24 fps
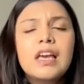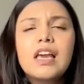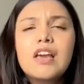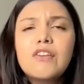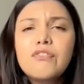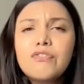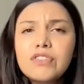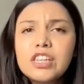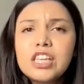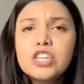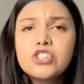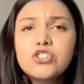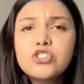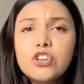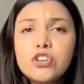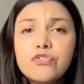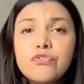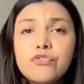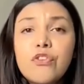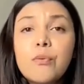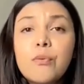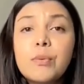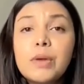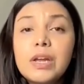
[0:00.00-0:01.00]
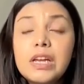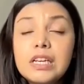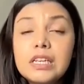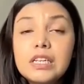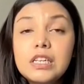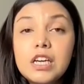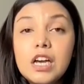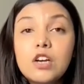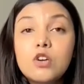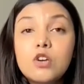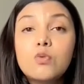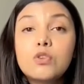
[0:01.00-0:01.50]
a physician from
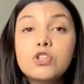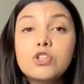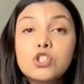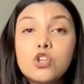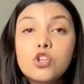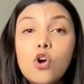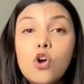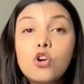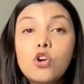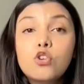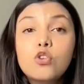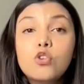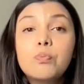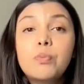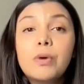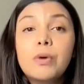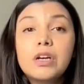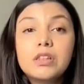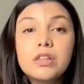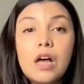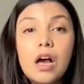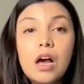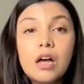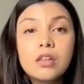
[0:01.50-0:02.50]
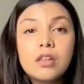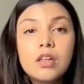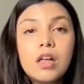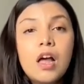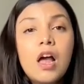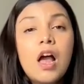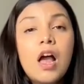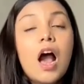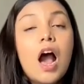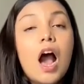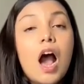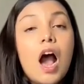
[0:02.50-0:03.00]
India who was called to Baghdad
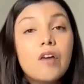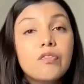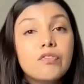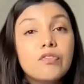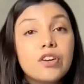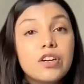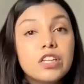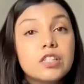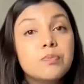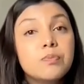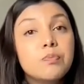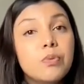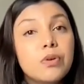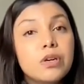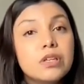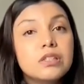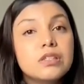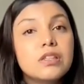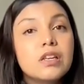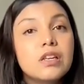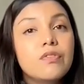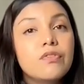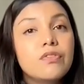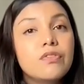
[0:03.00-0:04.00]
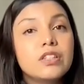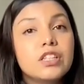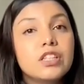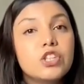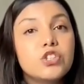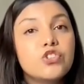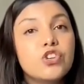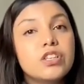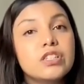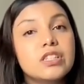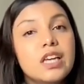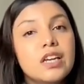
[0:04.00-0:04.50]
after his personal
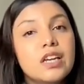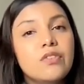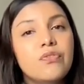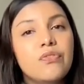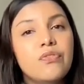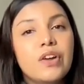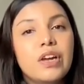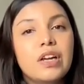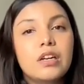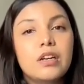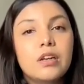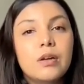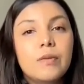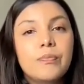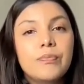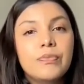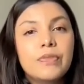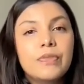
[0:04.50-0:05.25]
physicians had failed.